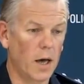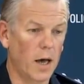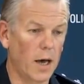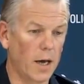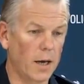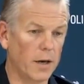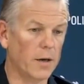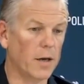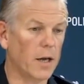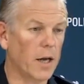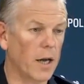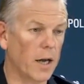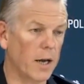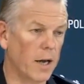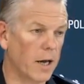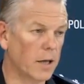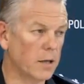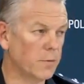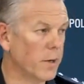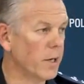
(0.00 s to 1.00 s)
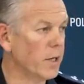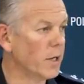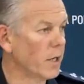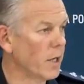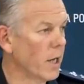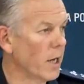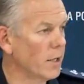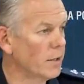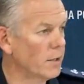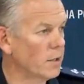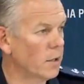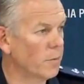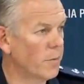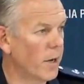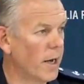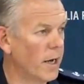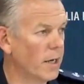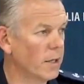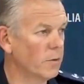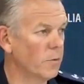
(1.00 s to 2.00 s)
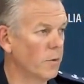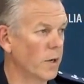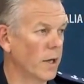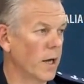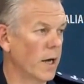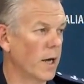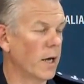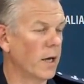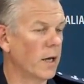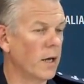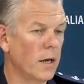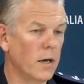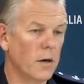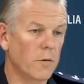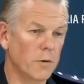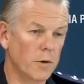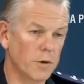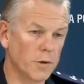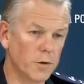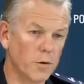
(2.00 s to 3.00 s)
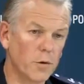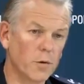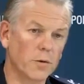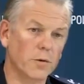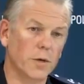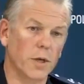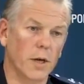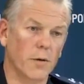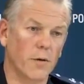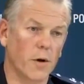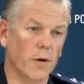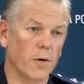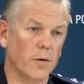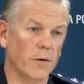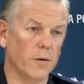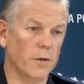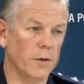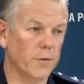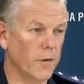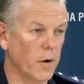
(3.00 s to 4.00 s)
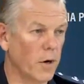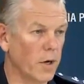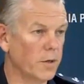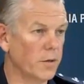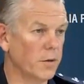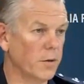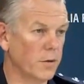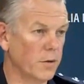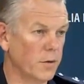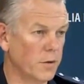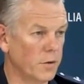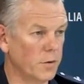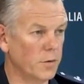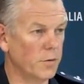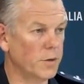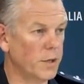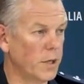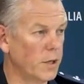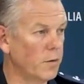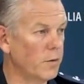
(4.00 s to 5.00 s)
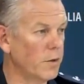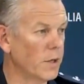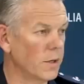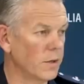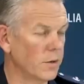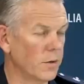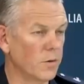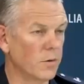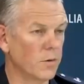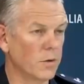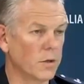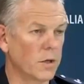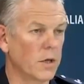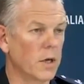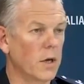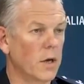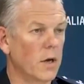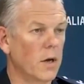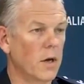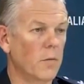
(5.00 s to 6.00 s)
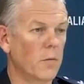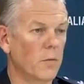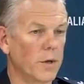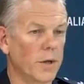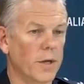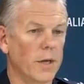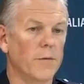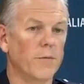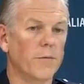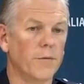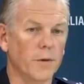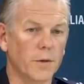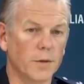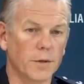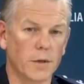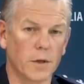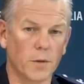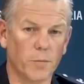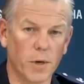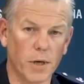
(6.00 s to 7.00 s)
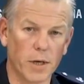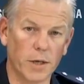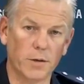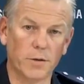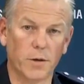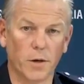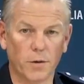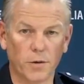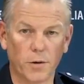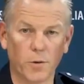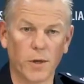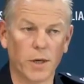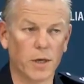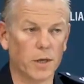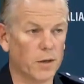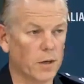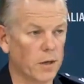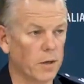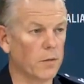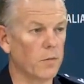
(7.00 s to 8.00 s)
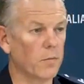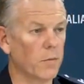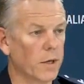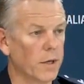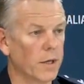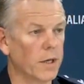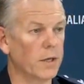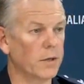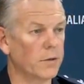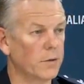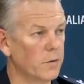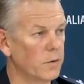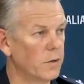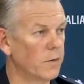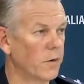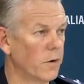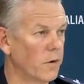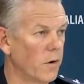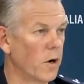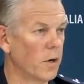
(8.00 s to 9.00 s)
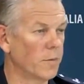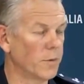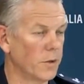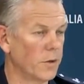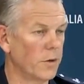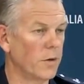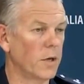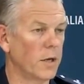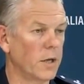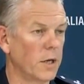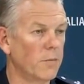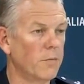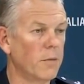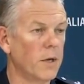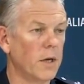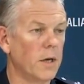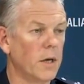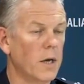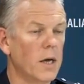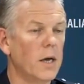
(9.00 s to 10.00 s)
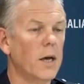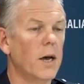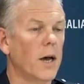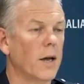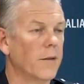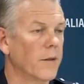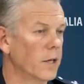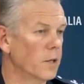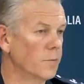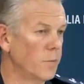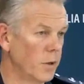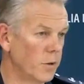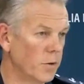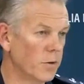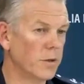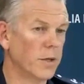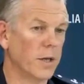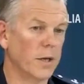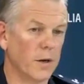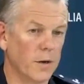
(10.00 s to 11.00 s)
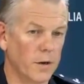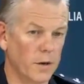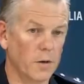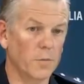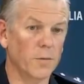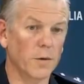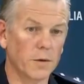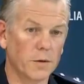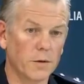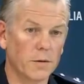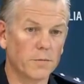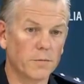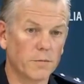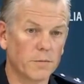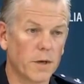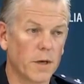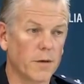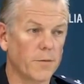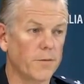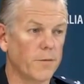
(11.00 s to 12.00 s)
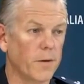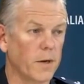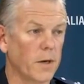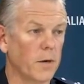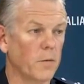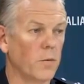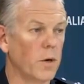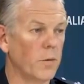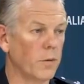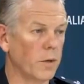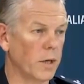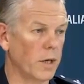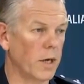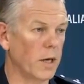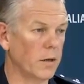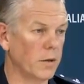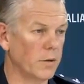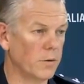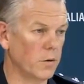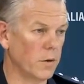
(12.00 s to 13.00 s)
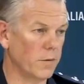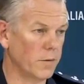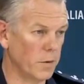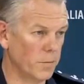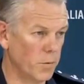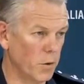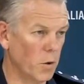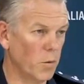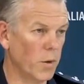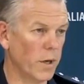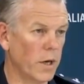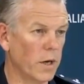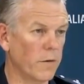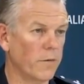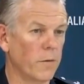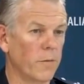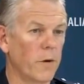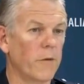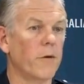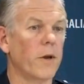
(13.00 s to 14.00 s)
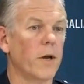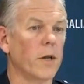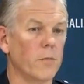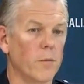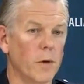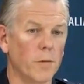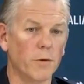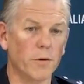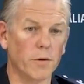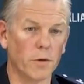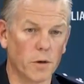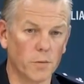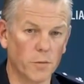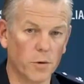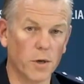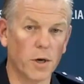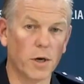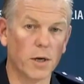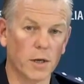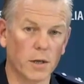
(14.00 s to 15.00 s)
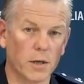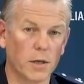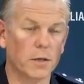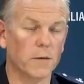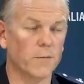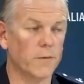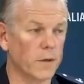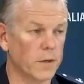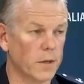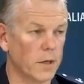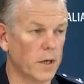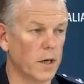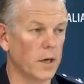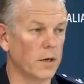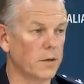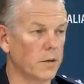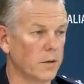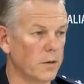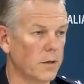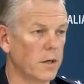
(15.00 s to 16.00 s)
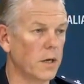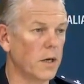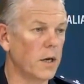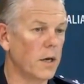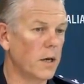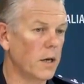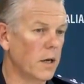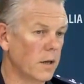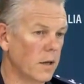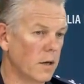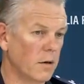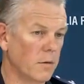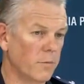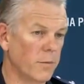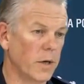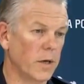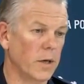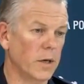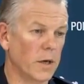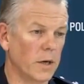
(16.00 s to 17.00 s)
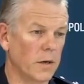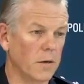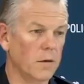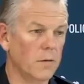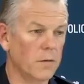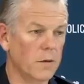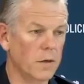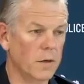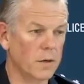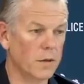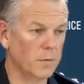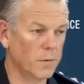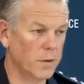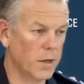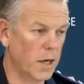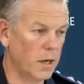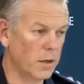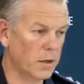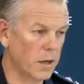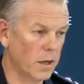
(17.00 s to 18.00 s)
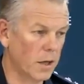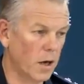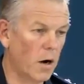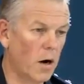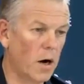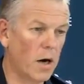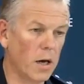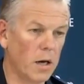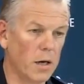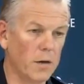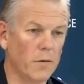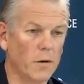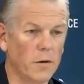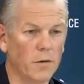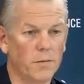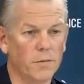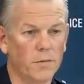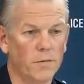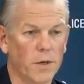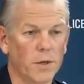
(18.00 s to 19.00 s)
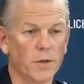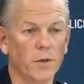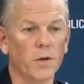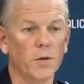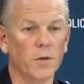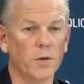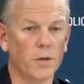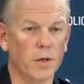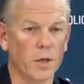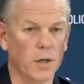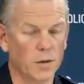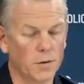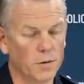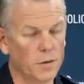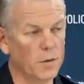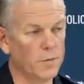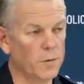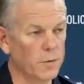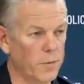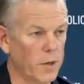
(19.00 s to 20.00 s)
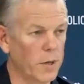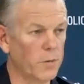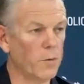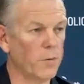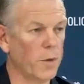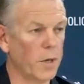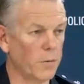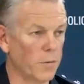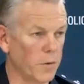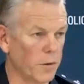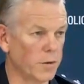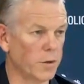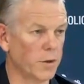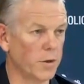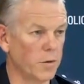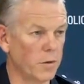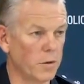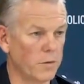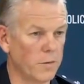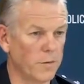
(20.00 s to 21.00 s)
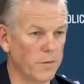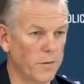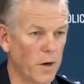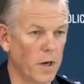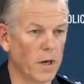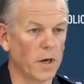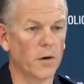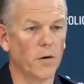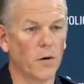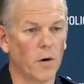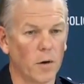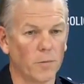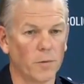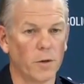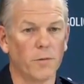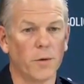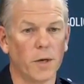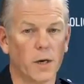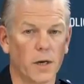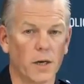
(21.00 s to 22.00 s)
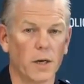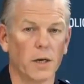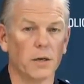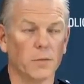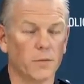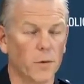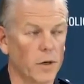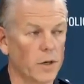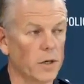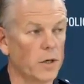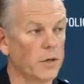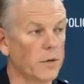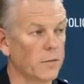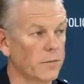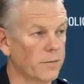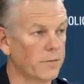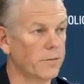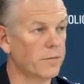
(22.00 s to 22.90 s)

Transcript: And it has been the case in the past where they resort to their own devices to settle these scores with the inference that the police don't do anything when these sorts of crimes occur to them. And that's because they don't help us if uh, we were to get the sort of support we get from every other member of the community in these investigations, there would be a, uh, a substantially higher level of resolution in terms of people being prosecuted for violent crime committed against bikies.